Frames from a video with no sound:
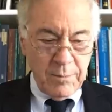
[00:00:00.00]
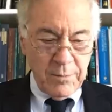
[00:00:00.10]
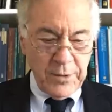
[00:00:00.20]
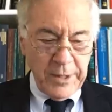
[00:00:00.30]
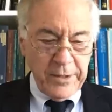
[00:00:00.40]

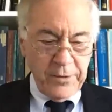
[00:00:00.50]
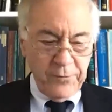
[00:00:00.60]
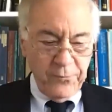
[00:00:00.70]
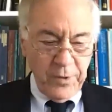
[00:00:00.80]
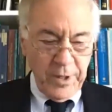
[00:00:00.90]
Thank you
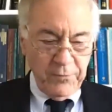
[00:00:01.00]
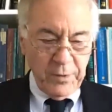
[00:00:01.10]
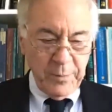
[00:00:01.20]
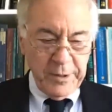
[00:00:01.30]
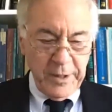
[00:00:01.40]
for having
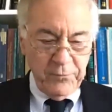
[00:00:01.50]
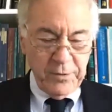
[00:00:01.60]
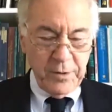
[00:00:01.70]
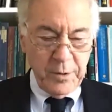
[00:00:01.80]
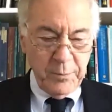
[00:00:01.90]
me,
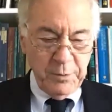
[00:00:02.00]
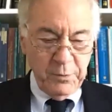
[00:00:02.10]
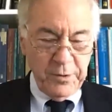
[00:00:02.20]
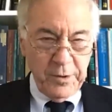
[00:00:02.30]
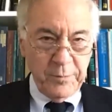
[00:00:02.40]
David. Good to be
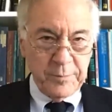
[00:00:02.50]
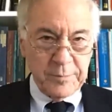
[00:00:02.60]
with you.